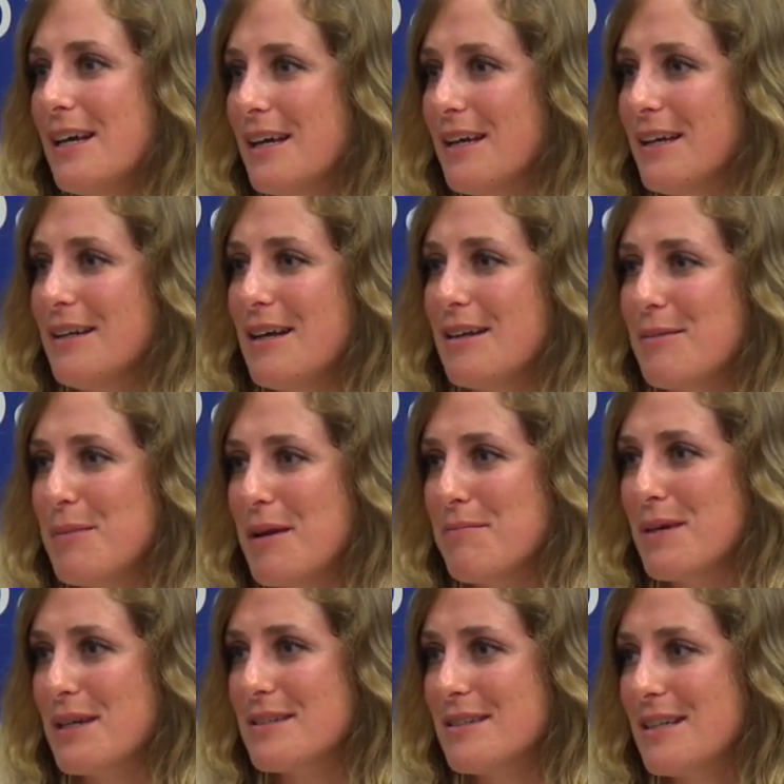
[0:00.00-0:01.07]
that
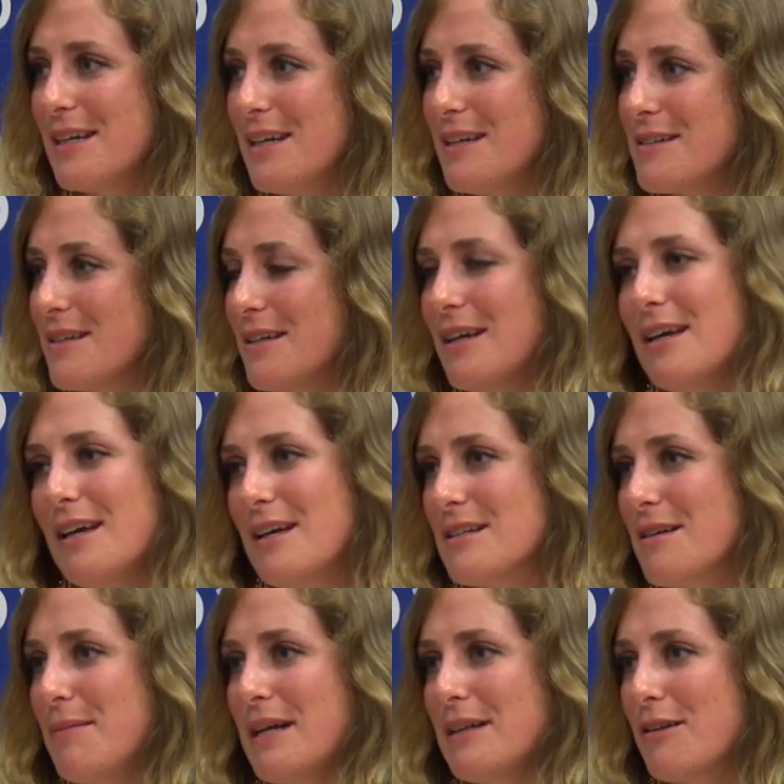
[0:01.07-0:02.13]
member states, as
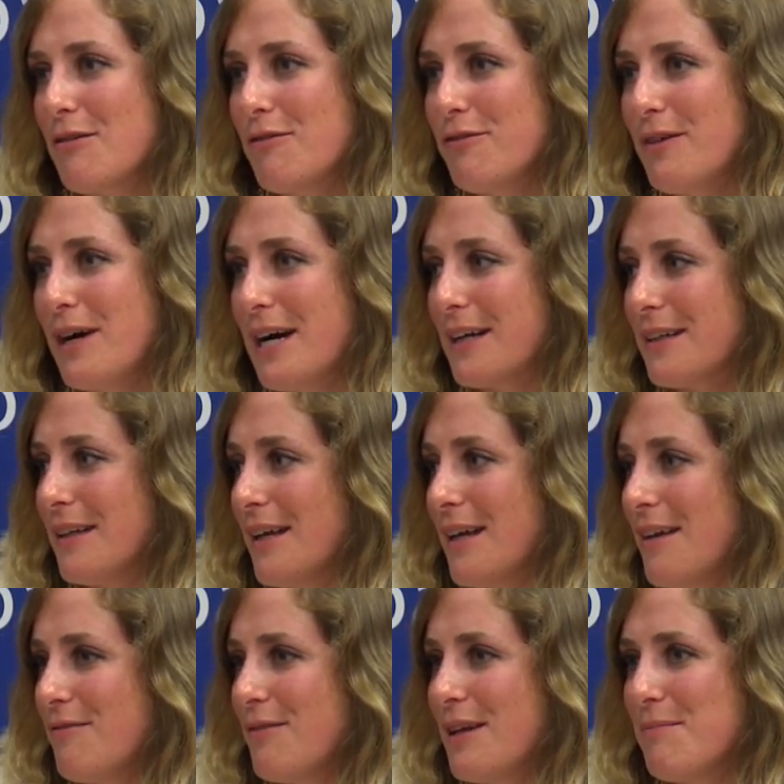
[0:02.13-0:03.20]
a matter of fact,
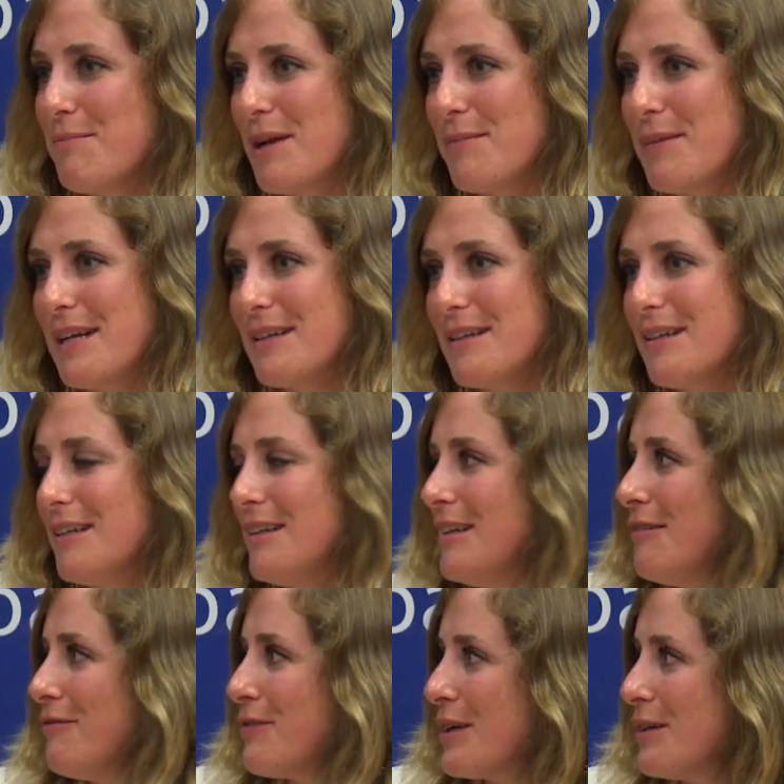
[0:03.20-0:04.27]
have implemented in
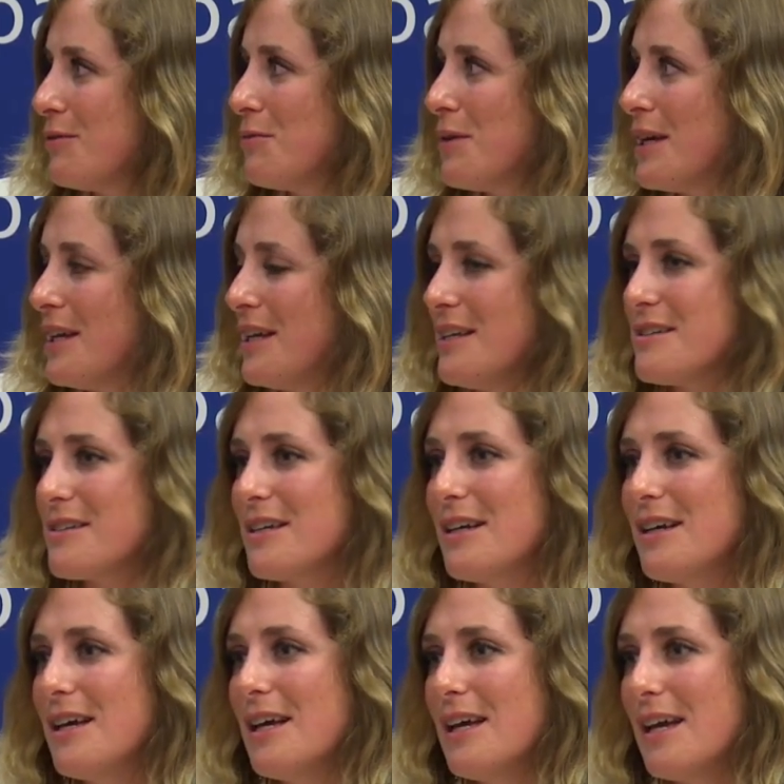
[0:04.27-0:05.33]
different ways,
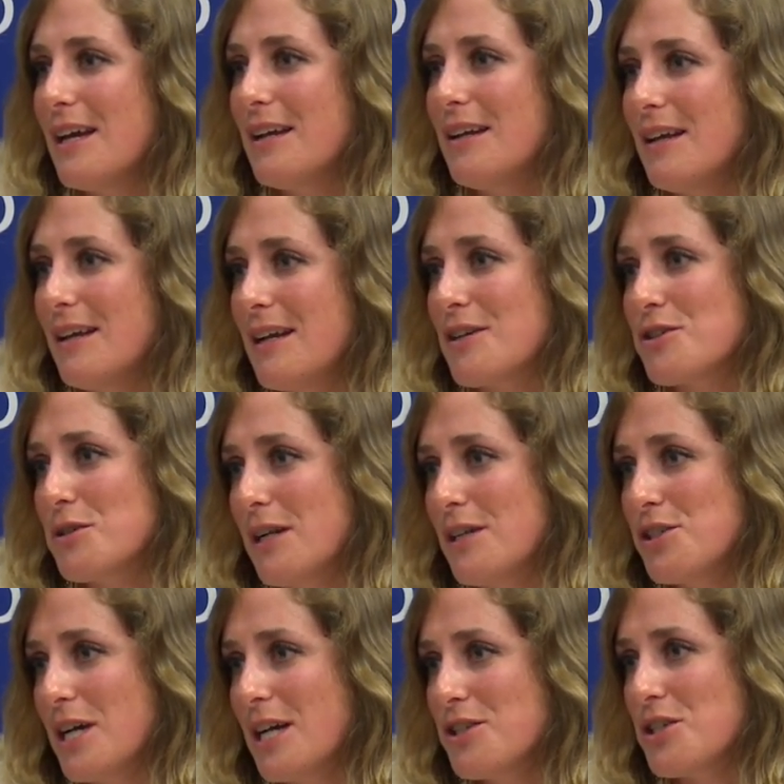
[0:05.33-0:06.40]
and the national
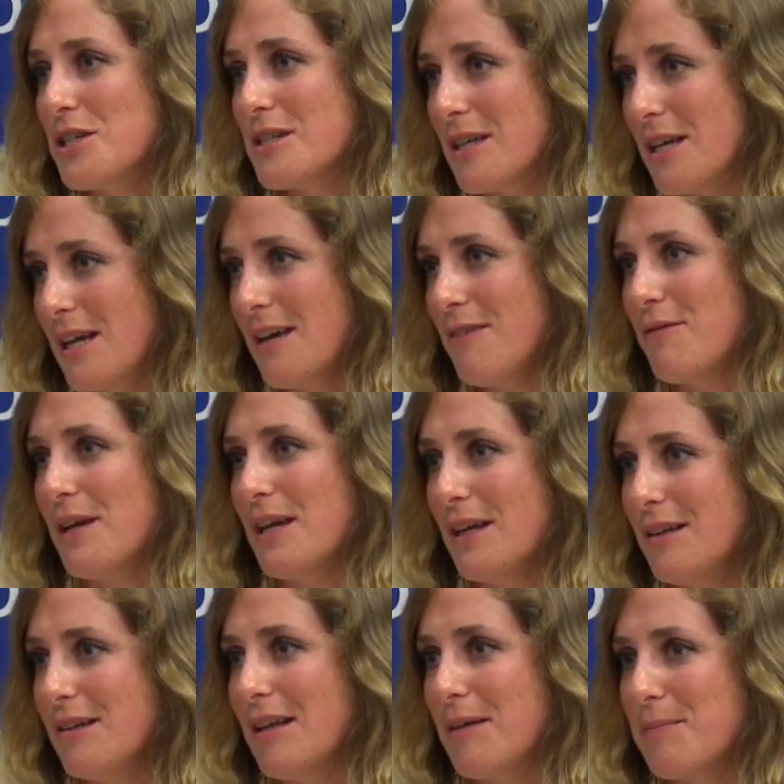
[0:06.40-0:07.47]
judges have
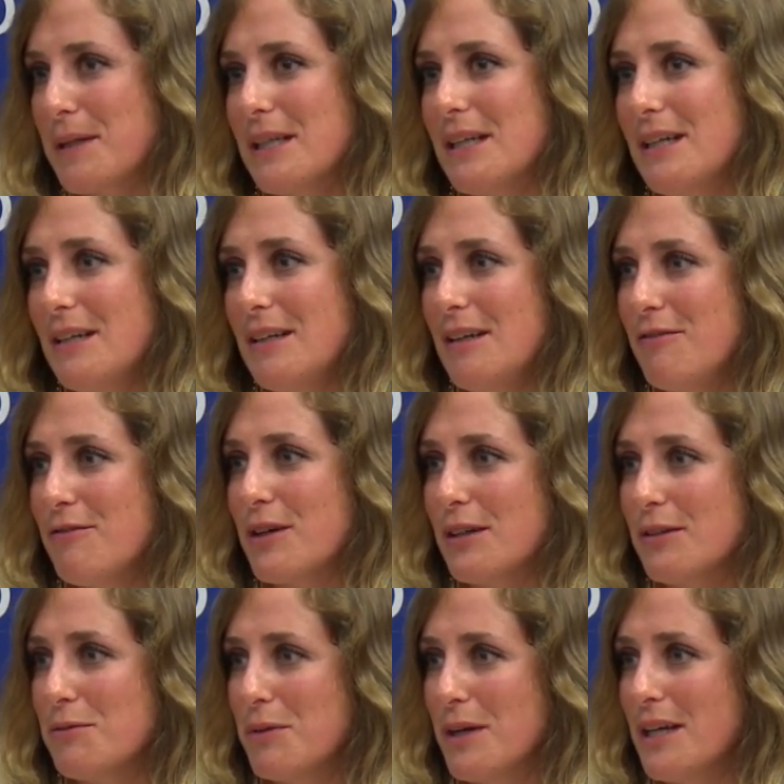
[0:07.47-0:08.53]
interpreted in
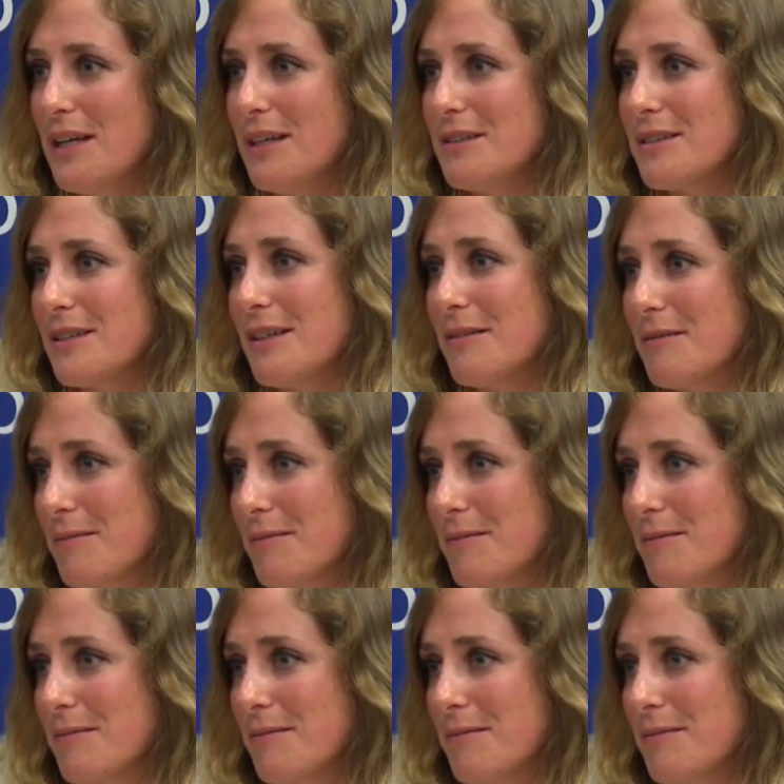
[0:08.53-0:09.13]
different ways.